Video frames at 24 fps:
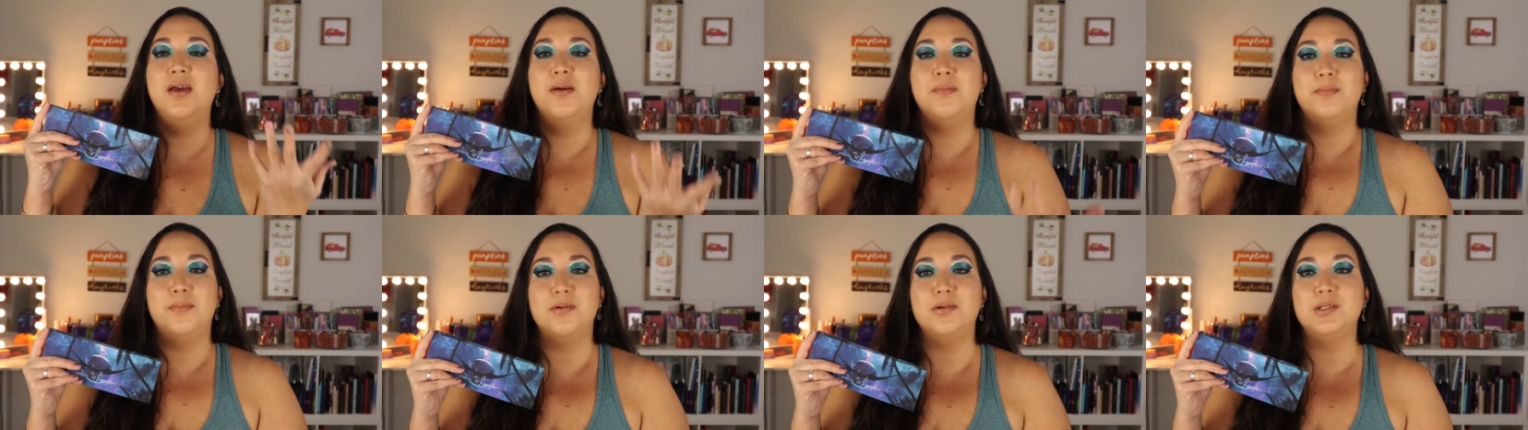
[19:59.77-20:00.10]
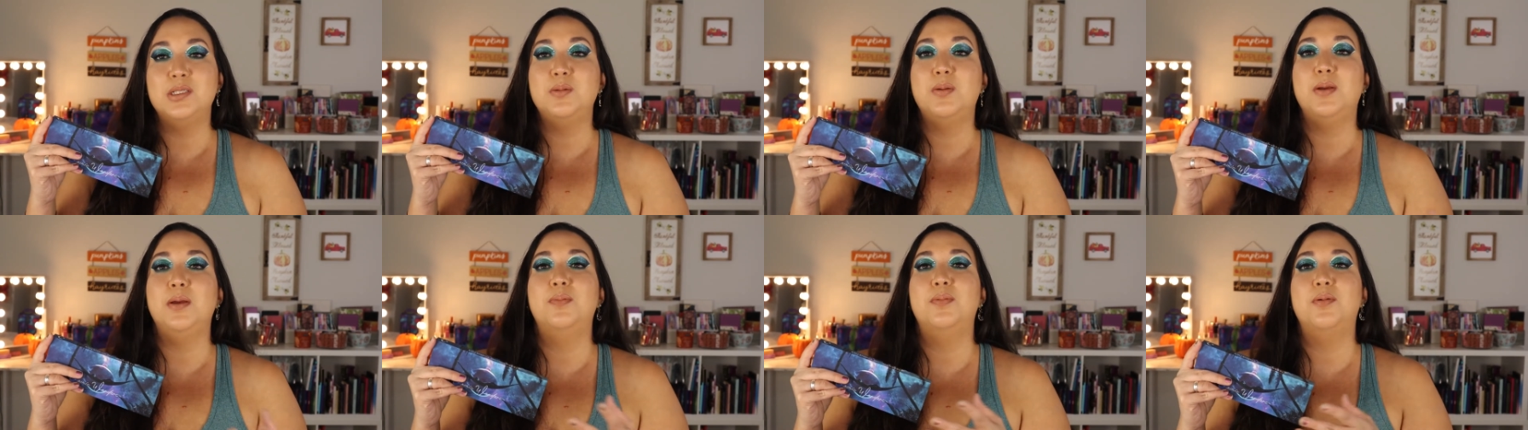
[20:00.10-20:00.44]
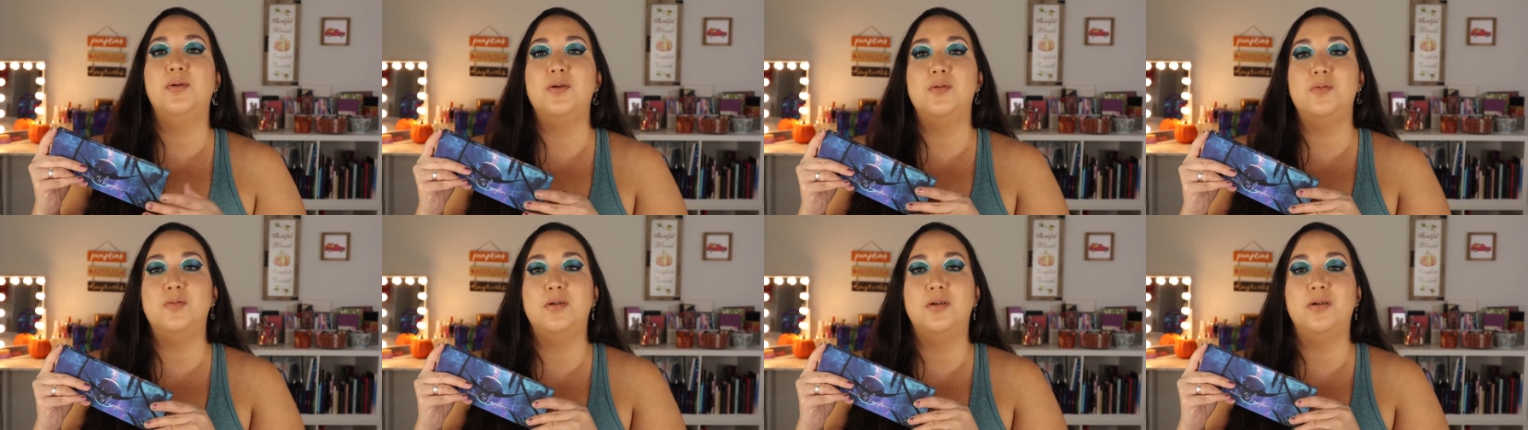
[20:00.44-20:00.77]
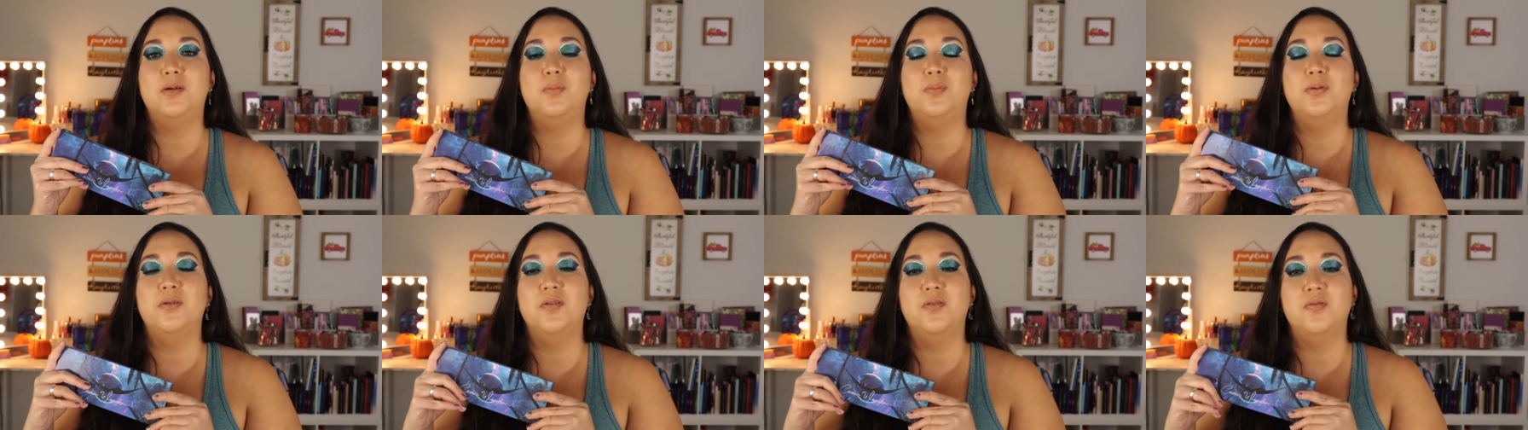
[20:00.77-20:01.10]
most people will
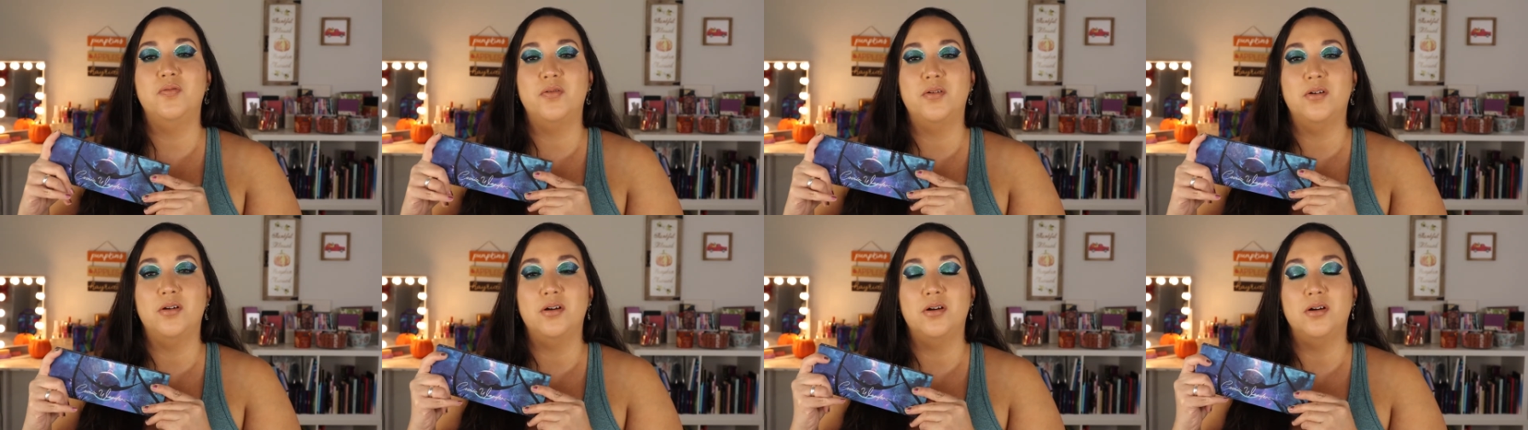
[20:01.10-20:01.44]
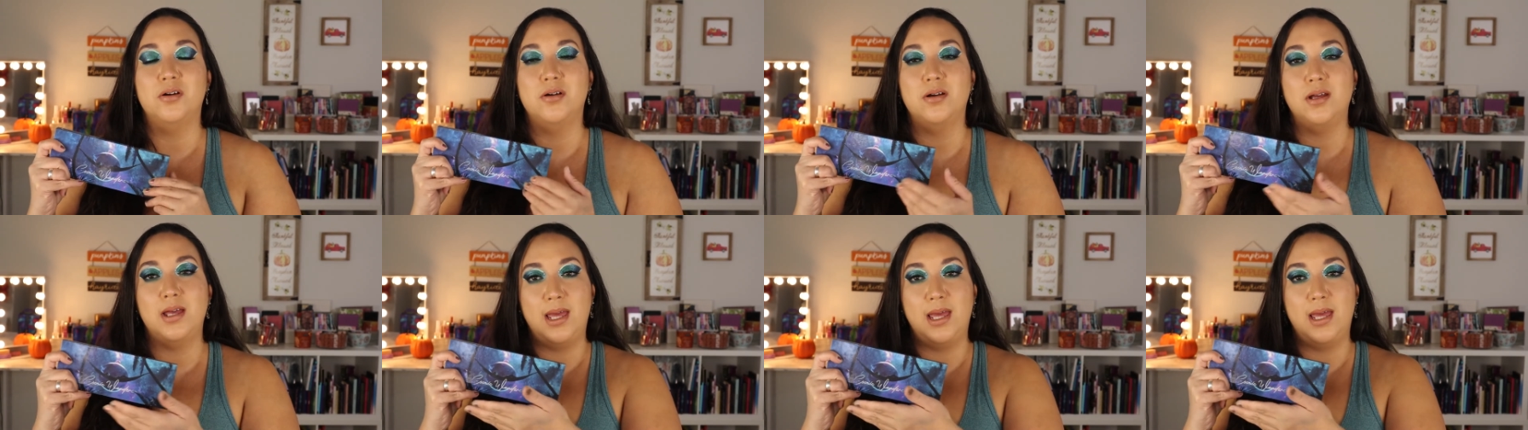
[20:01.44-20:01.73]
prefer